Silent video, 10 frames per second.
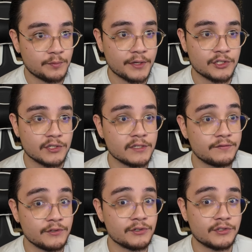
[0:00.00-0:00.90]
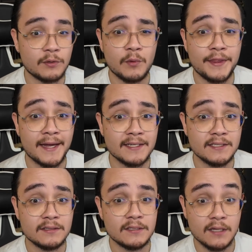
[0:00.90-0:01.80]
especially if you're someone that
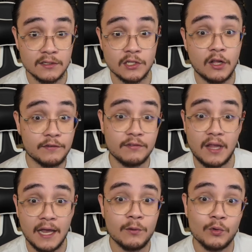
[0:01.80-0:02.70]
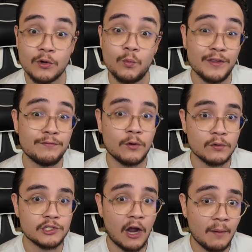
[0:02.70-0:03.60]
does a lot of client work with
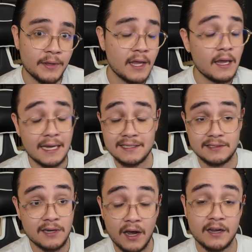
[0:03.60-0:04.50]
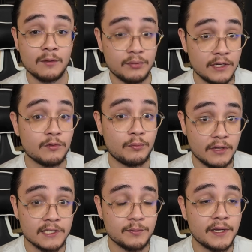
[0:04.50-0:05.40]
Photoshop. It's not a complete
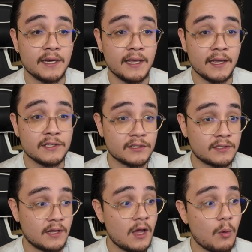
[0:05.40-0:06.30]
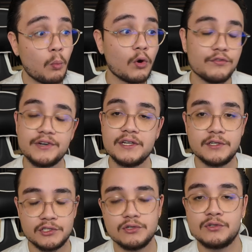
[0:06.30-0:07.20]
replacement. It's more of an
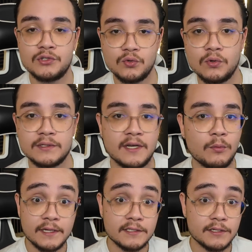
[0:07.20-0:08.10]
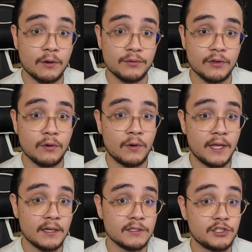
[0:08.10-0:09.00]
additional tool. One thing to note though
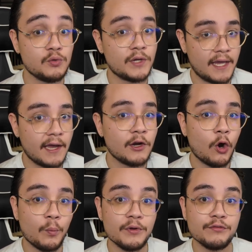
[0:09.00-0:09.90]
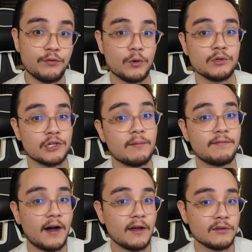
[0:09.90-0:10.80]
is you can open
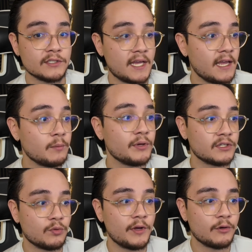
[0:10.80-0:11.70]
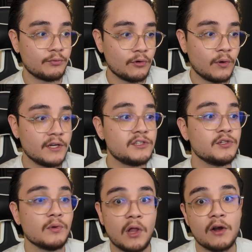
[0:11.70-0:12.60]
Photoshop files in Pixelmator Pro
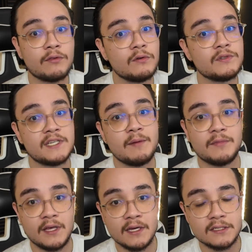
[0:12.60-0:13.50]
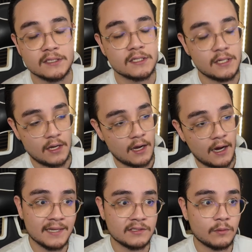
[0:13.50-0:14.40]
and do a lot of those same things.
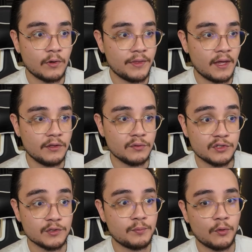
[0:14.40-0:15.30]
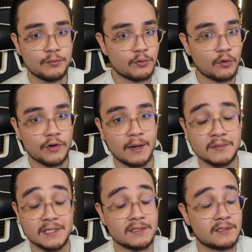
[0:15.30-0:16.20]
But as someone that uses both
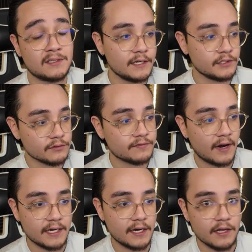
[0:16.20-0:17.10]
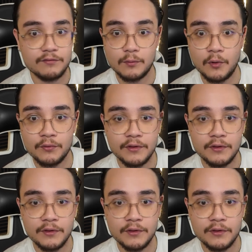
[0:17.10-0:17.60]
programs, I do find a need for